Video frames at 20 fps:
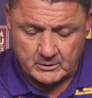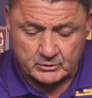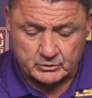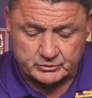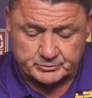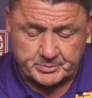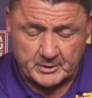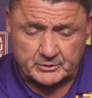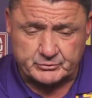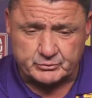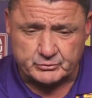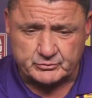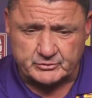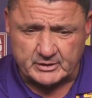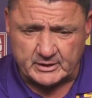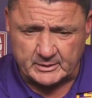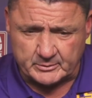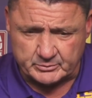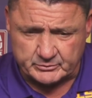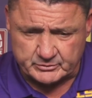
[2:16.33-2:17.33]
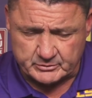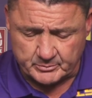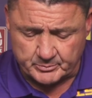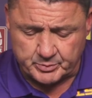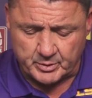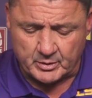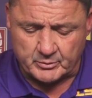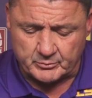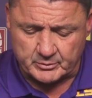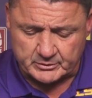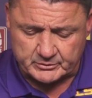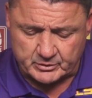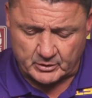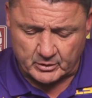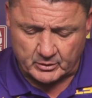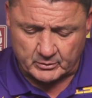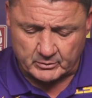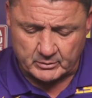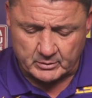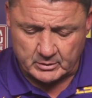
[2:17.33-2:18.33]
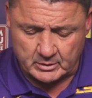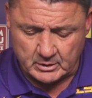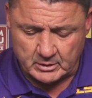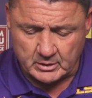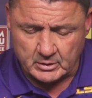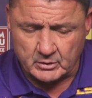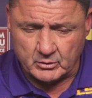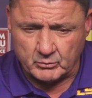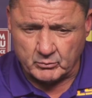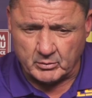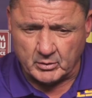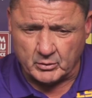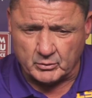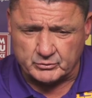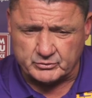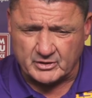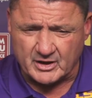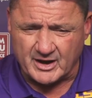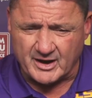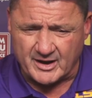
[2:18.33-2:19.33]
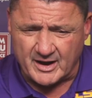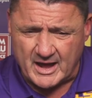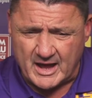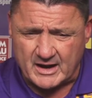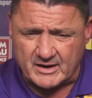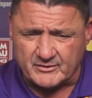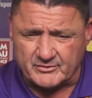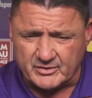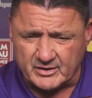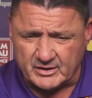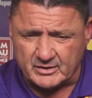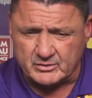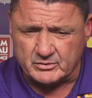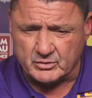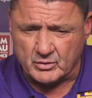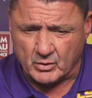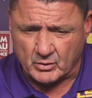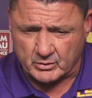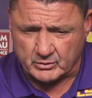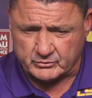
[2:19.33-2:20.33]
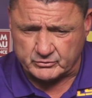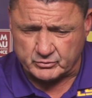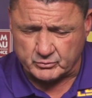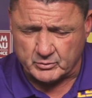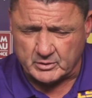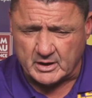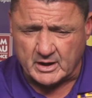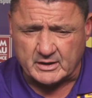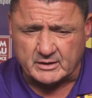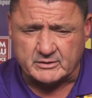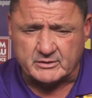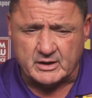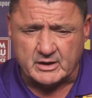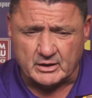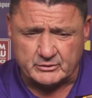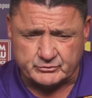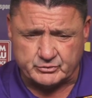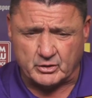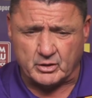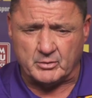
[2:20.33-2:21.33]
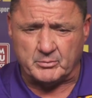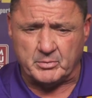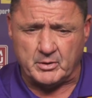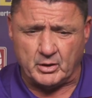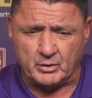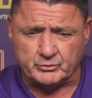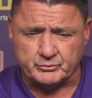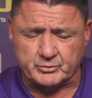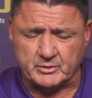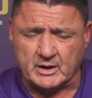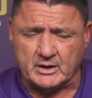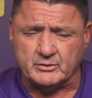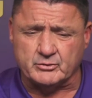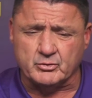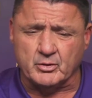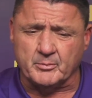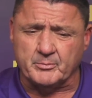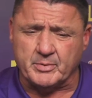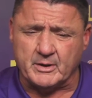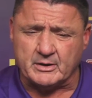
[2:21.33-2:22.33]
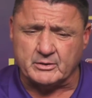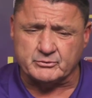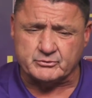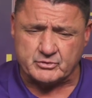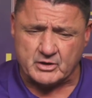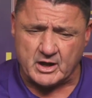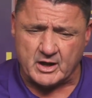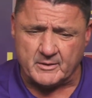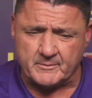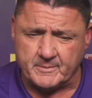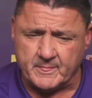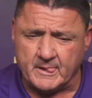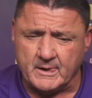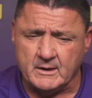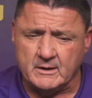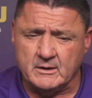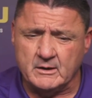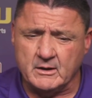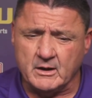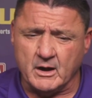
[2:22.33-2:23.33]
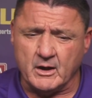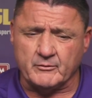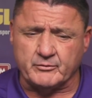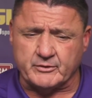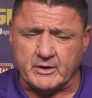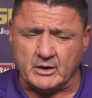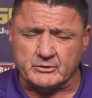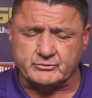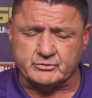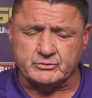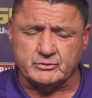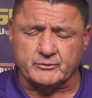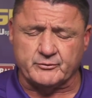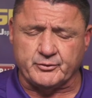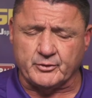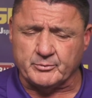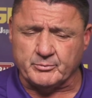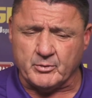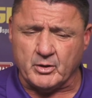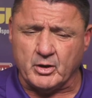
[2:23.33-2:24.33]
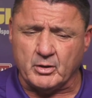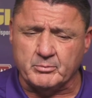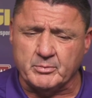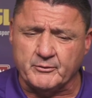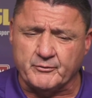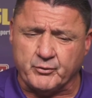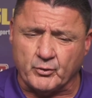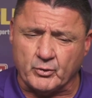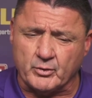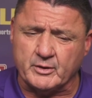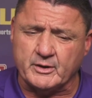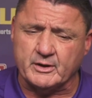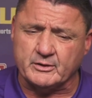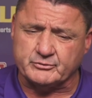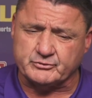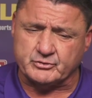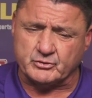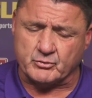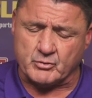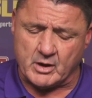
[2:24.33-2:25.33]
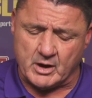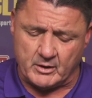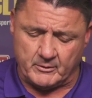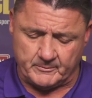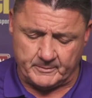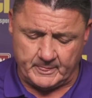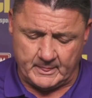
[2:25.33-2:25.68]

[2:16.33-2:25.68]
Special teams, punt return. We're losing a lot of hidden yardage. We got to catch all balls. We got to do a better job of catching the football before it hits the ground.